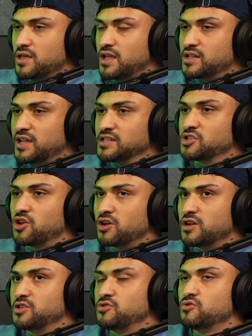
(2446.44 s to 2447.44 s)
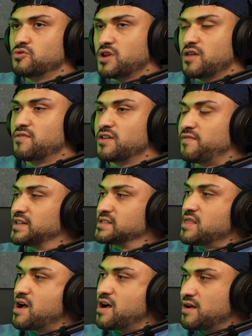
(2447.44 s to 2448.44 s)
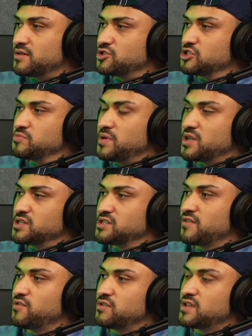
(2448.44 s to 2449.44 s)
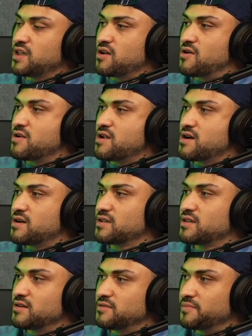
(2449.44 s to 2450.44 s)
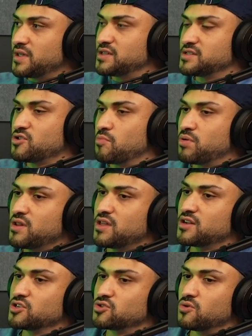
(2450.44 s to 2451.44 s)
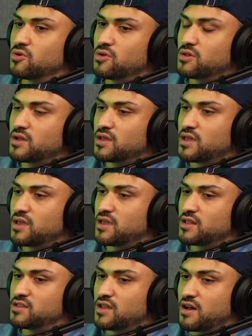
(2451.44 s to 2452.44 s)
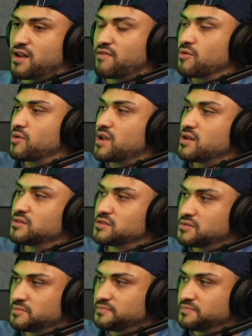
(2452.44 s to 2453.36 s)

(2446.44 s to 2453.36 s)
it's good too, even if it's not. Just because if you say, "Oh no," it's you're putting the control on everyone else.